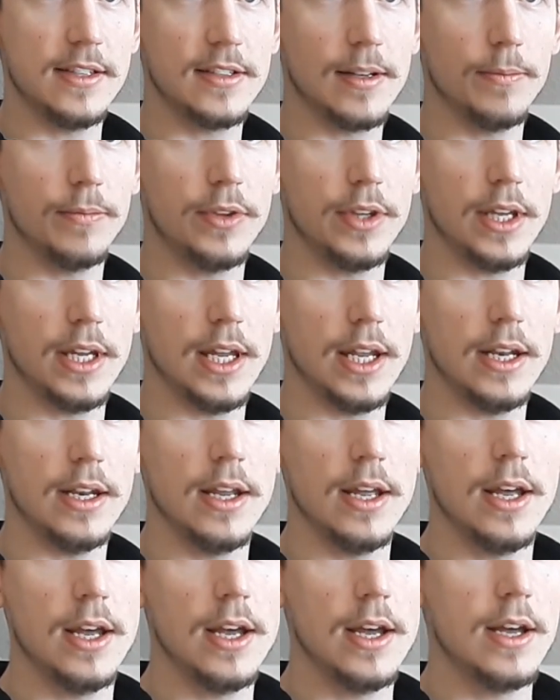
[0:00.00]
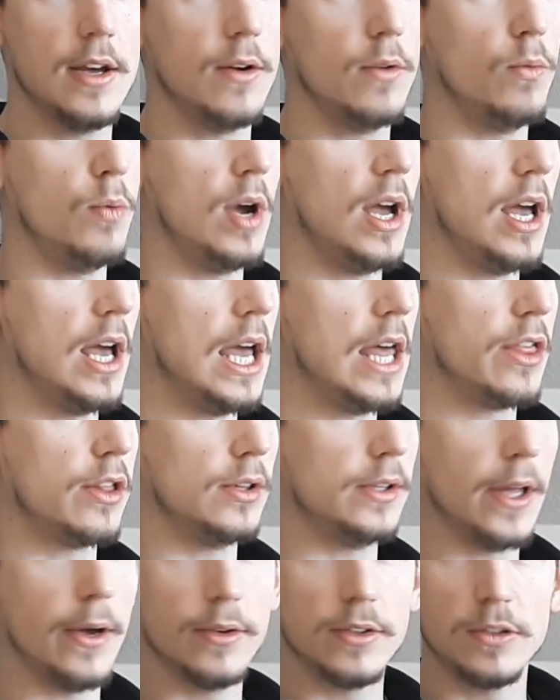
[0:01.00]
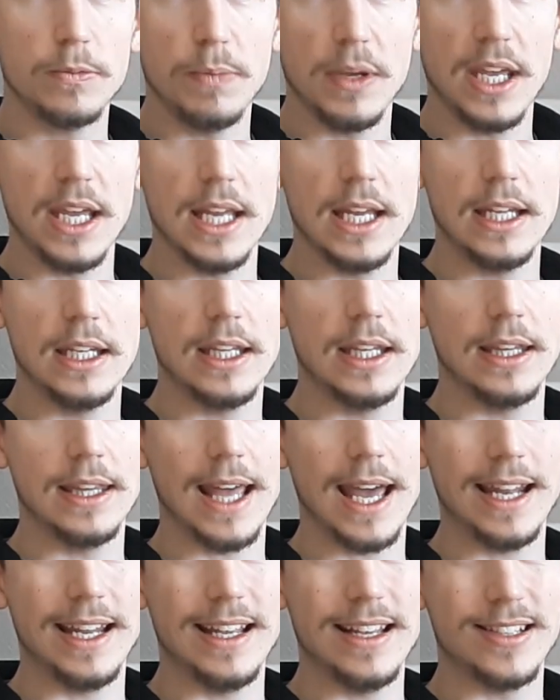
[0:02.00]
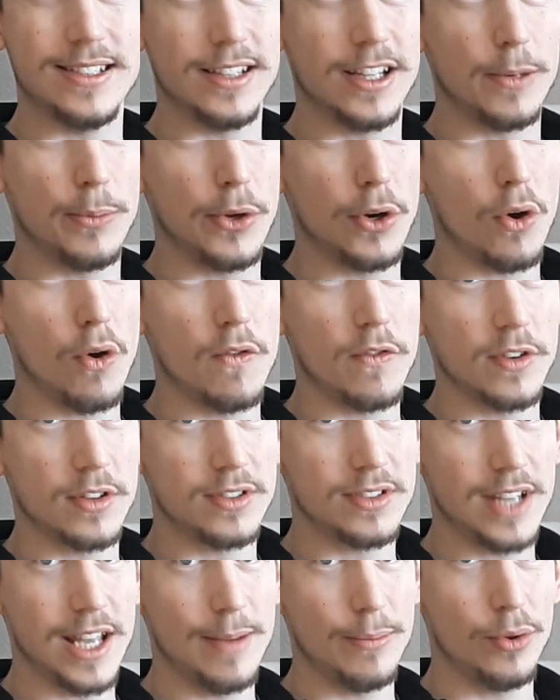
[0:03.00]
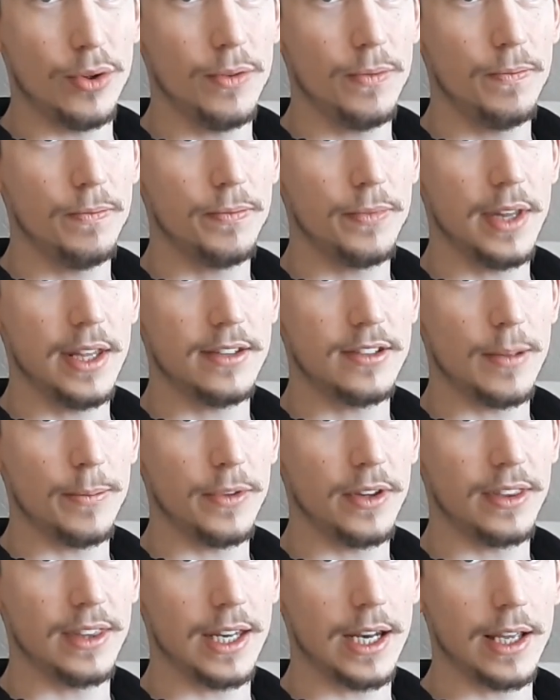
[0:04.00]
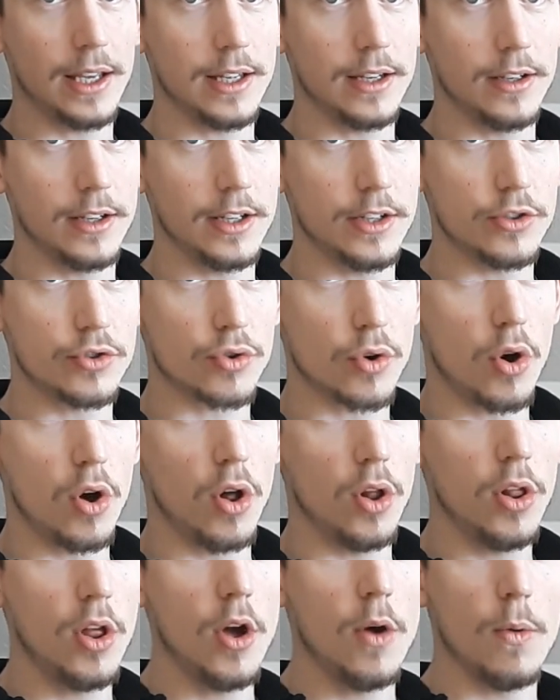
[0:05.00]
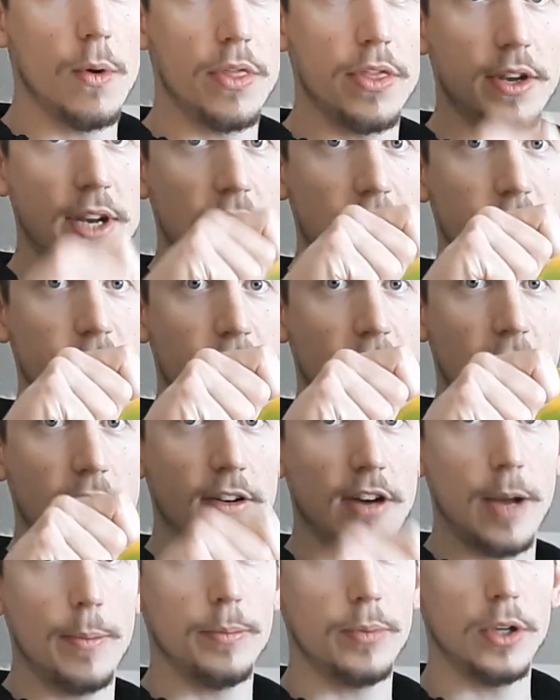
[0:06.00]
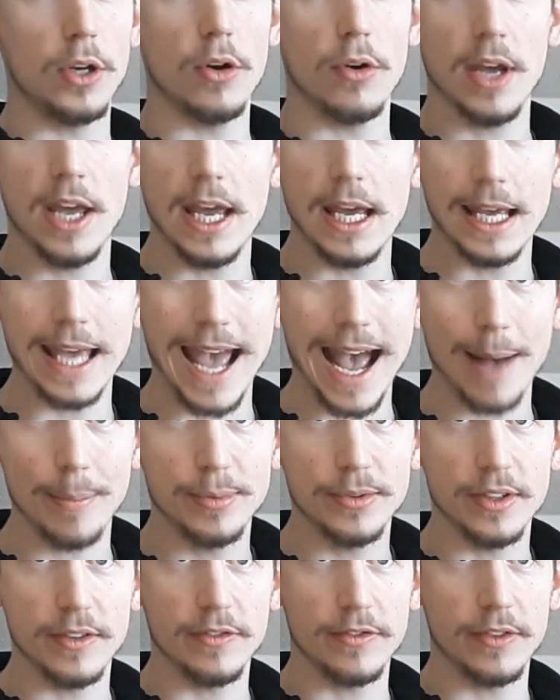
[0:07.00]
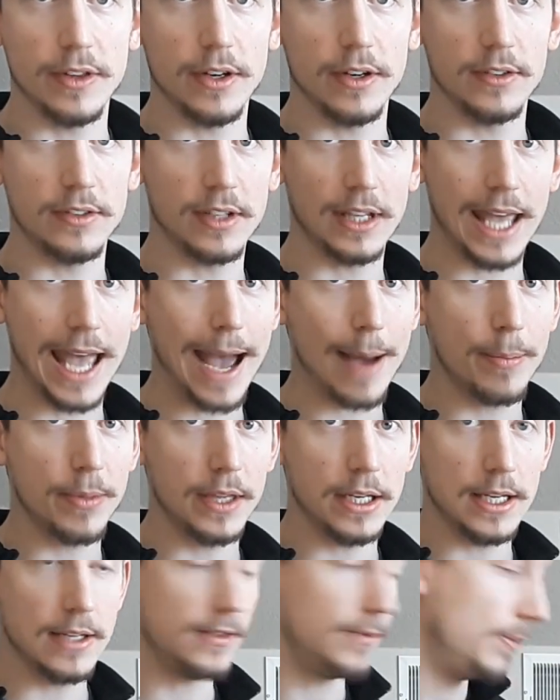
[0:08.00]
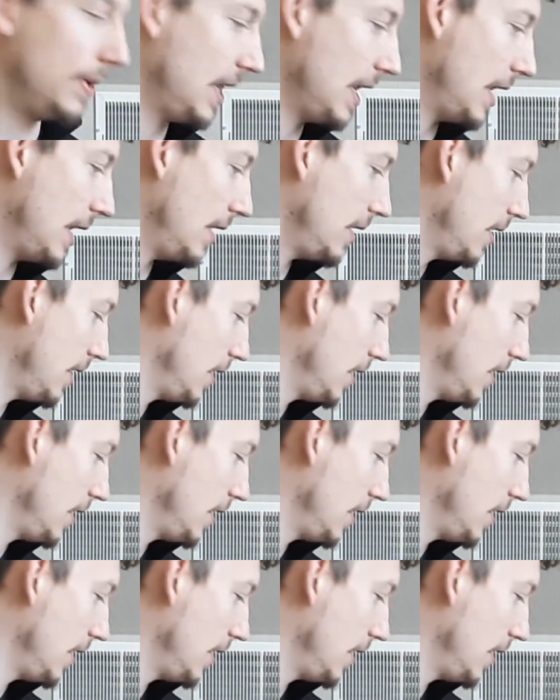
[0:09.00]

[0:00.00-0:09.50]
something with low speed that is a little bit overstable. Something that I can control with a nice fan grip, you know, hit gaps if there's a gap that needs to be hit.